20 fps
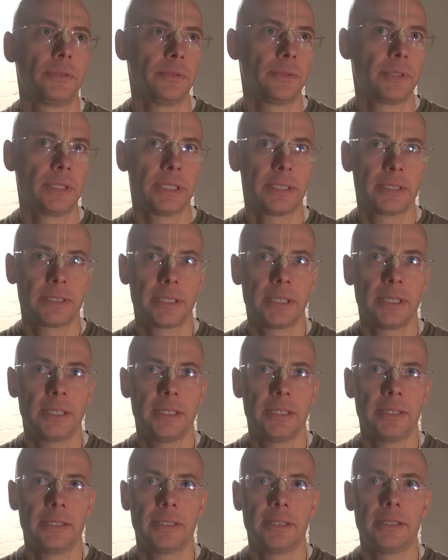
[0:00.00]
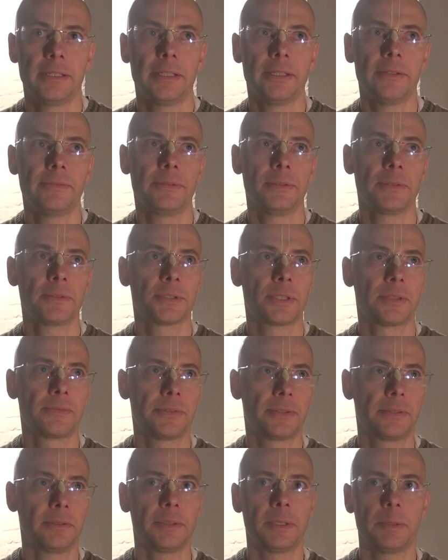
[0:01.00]
you can say, in any
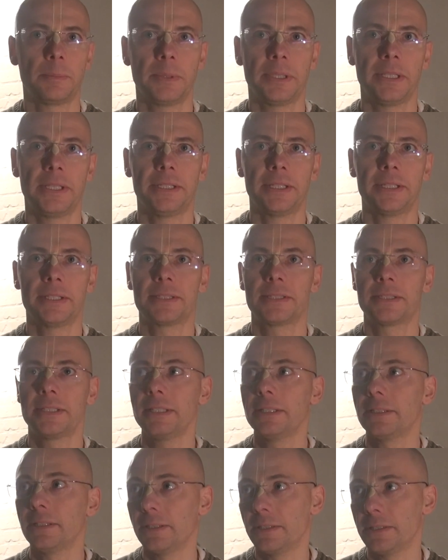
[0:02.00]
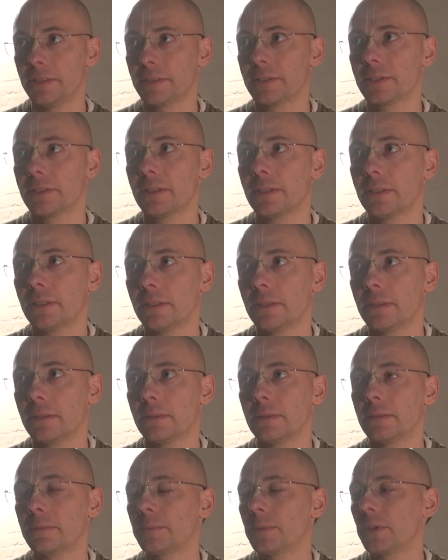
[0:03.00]
philosophical debate, and still it is.
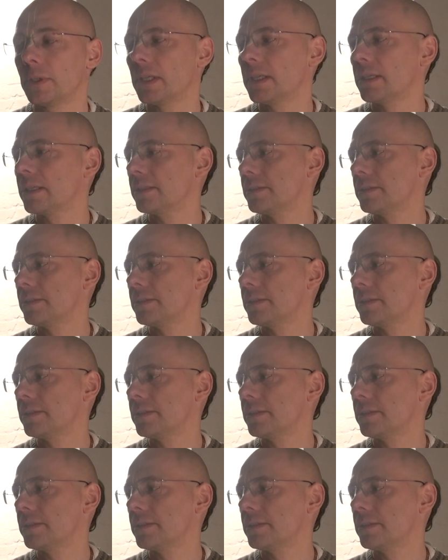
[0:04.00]
But like I